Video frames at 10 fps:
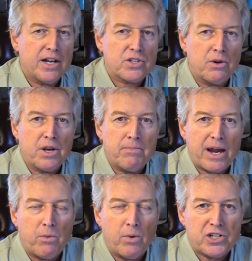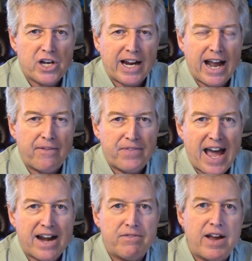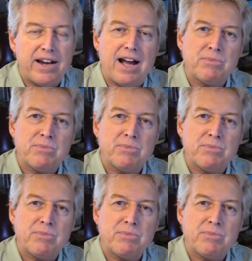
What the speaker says: So you might to check out that event.